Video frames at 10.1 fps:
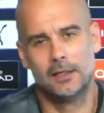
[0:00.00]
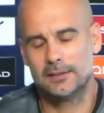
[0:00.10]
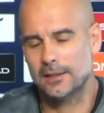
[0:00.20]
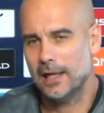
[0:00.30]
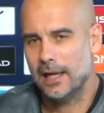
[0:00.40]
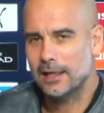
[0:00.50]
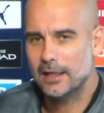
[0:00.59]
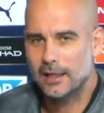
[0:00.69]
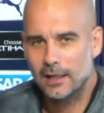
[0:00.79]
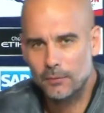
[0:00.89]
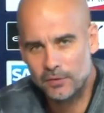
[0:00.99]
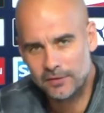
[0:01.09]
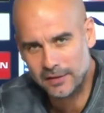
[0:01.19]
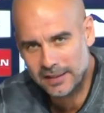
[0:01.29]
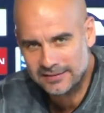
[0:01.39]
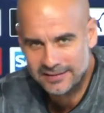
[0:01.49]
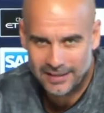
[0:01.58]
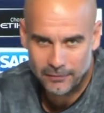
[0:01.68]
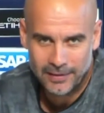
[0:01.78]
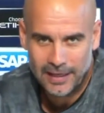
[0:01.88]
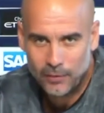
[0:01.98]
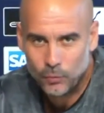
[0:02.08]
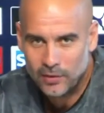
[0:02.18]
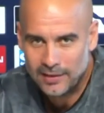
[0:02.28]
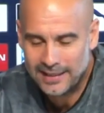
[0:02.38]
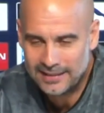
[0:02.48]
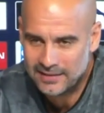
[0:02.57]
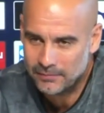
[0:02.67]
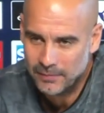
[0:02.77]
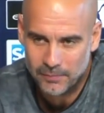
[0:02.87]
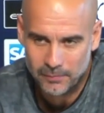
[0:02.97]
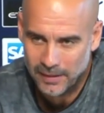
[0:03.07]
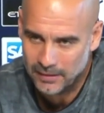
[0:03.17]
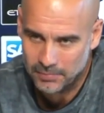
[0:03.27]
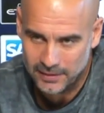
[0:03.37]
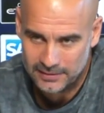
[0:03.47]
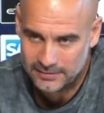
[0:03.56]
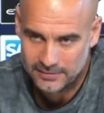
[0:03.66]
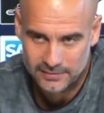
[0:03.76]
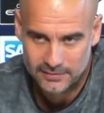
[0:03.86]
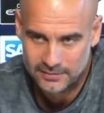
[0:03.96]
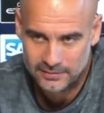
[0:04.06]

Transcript: Listen, I will let them everybody plays.